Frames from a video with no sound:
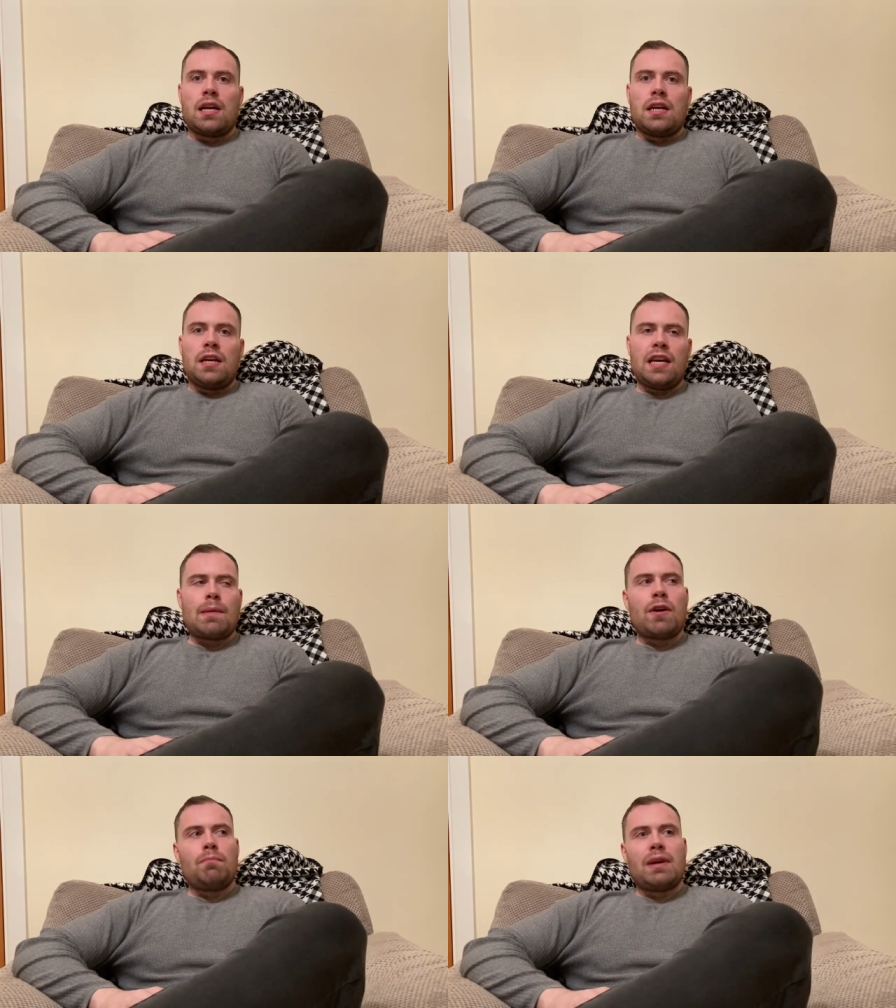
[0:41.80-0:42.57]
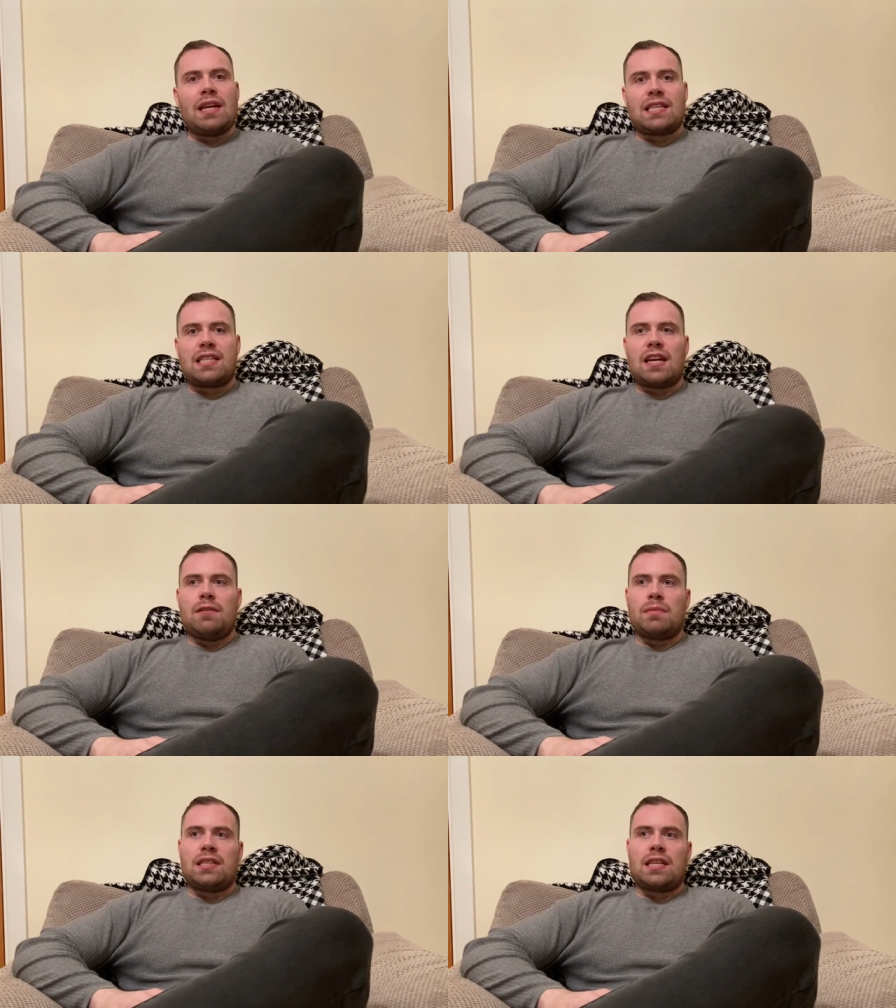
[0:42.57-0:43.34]
he came out and made a
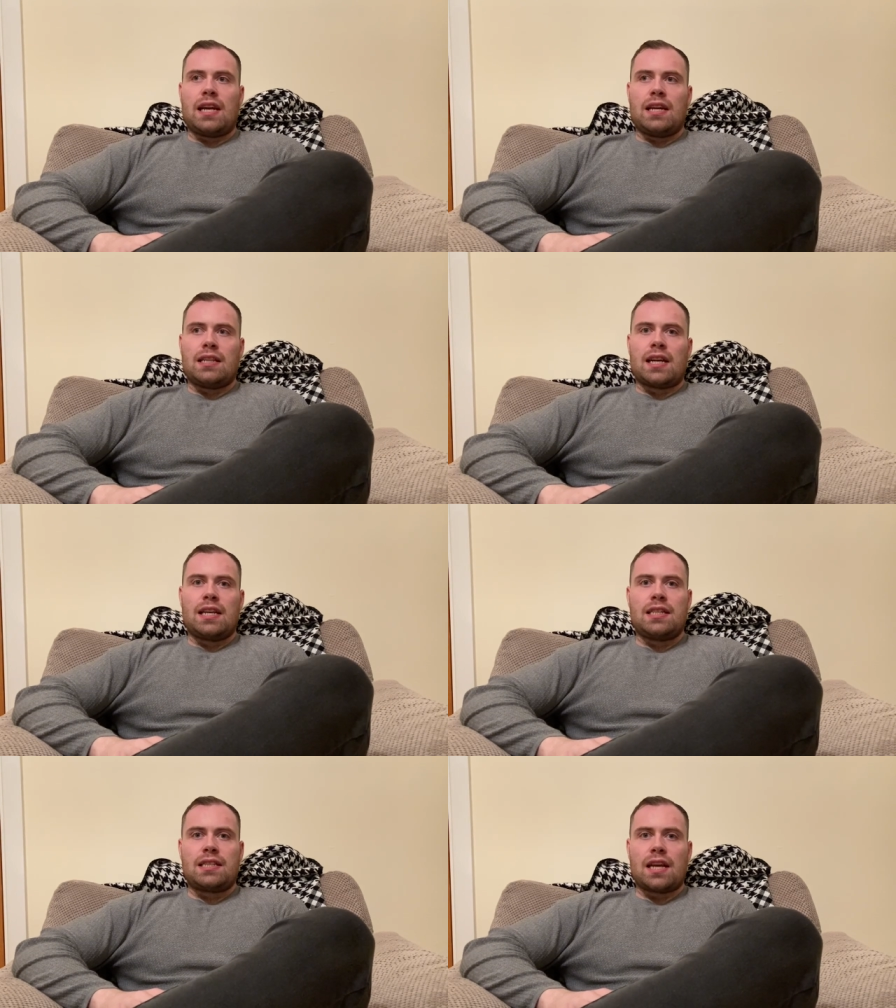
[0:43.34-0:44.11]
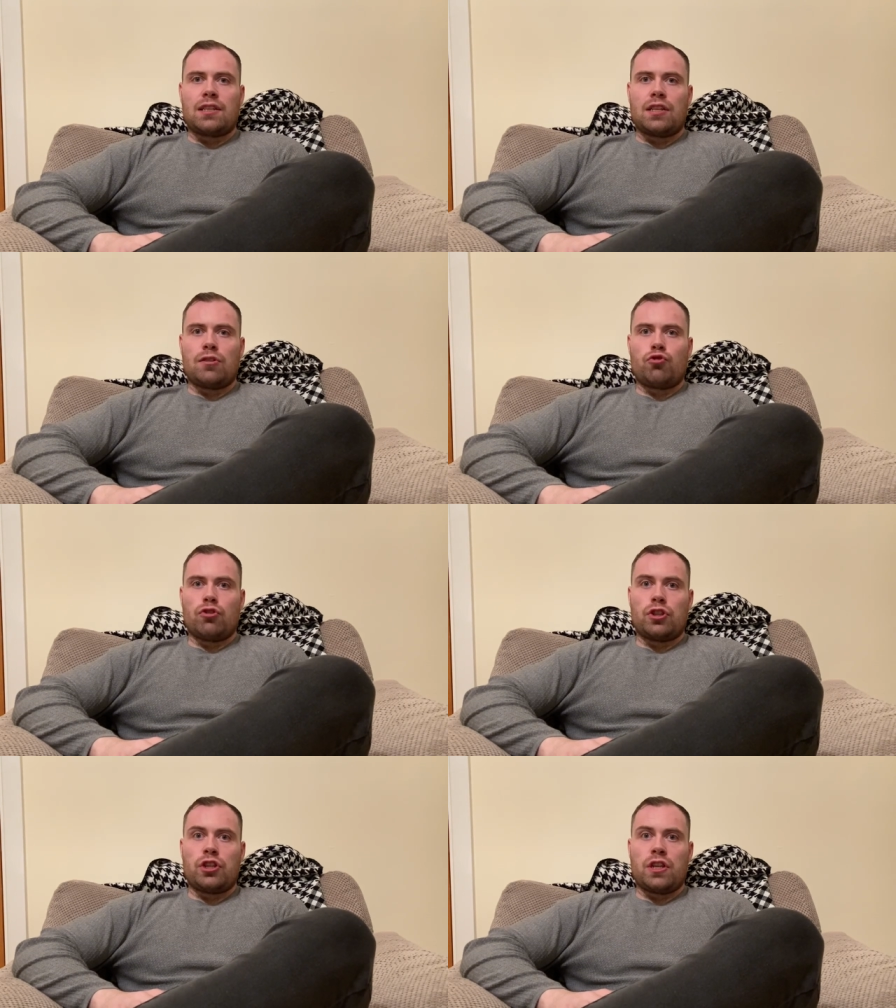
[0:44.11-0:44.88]
statement saying that his stance on
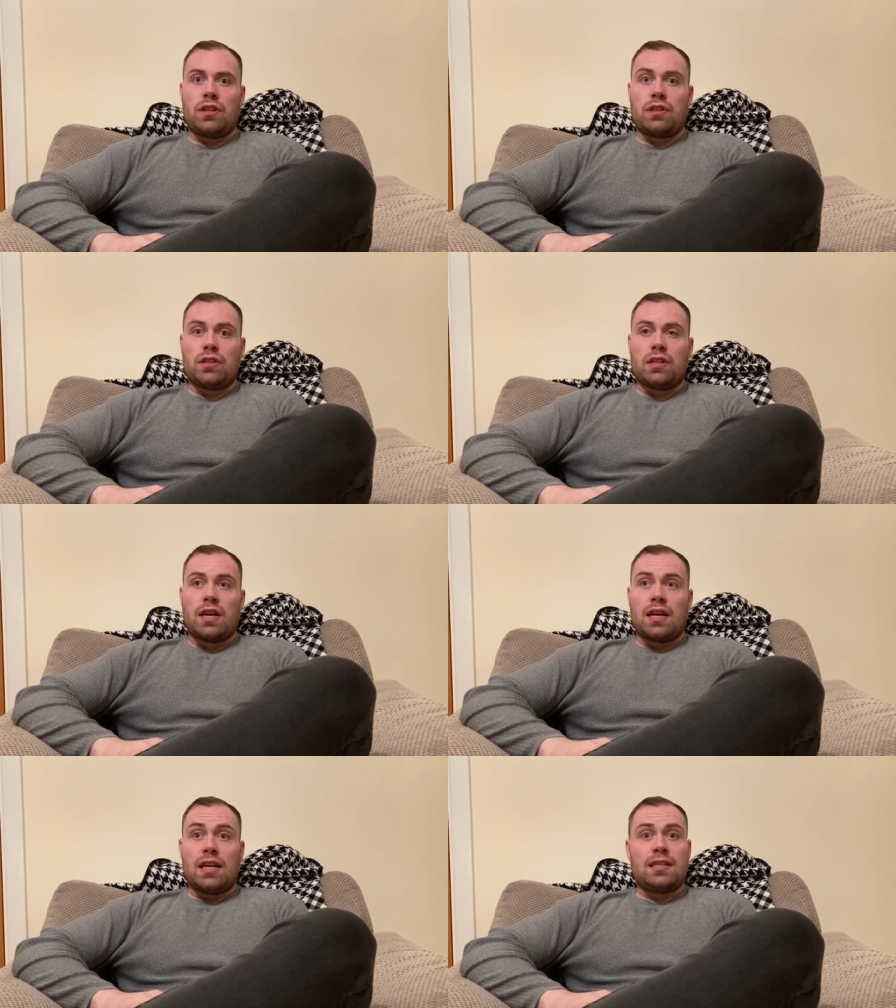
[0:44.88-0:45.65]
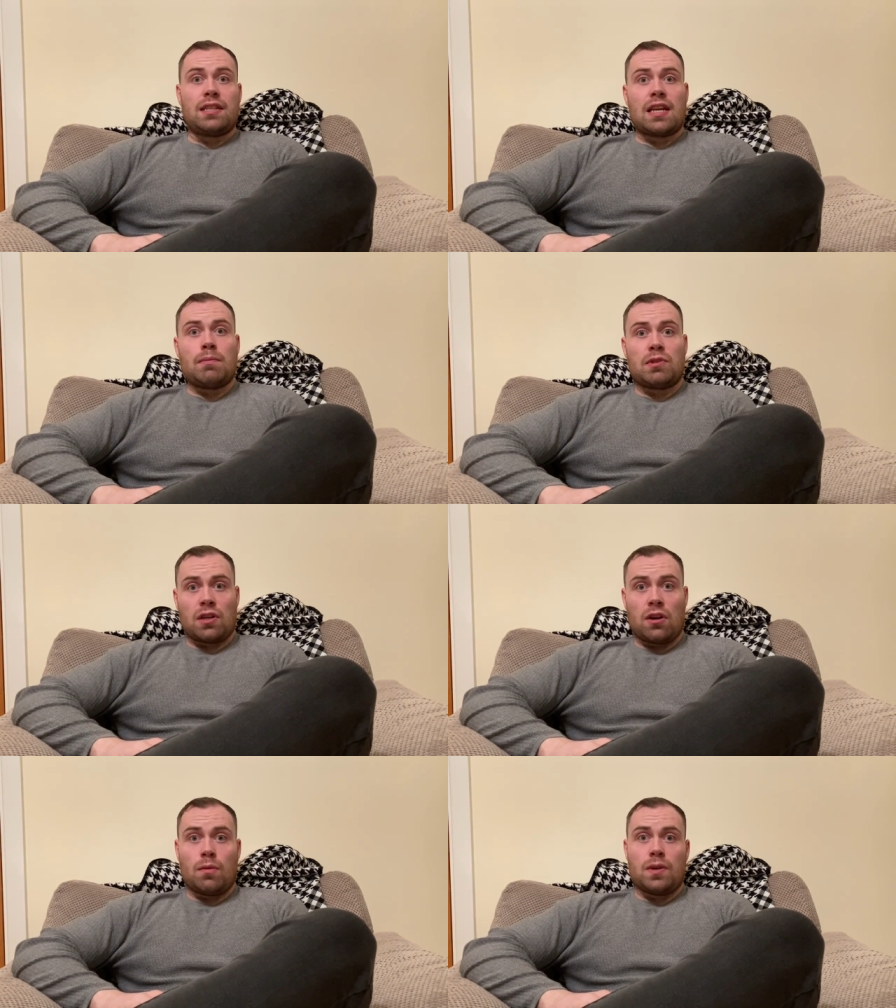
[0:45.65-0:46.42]
drug cheats is the same as it
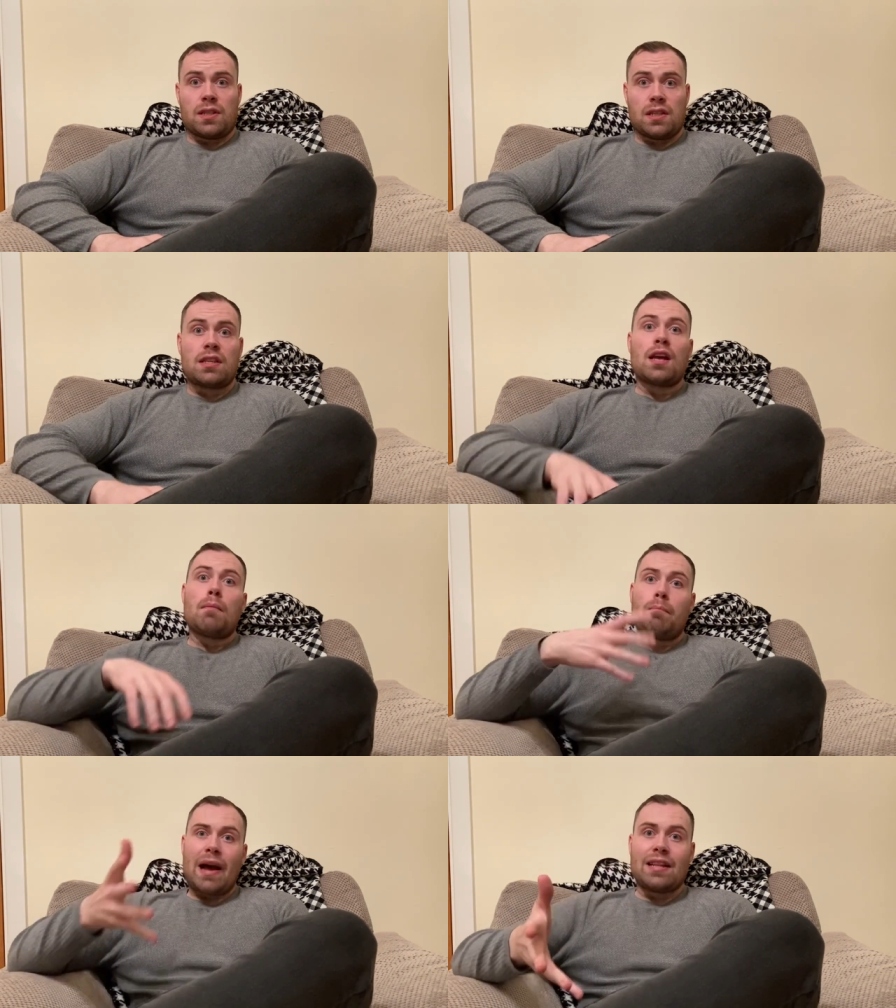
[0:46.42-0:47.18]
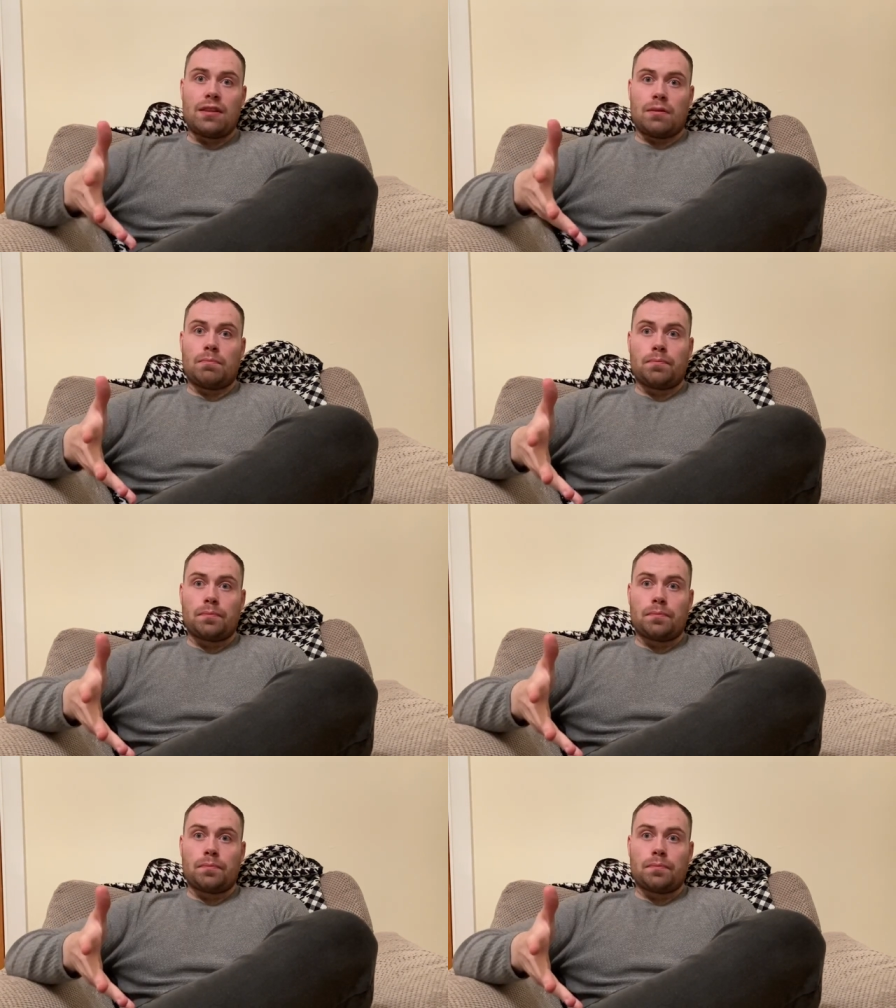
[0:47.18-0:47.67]
always is. Banned them.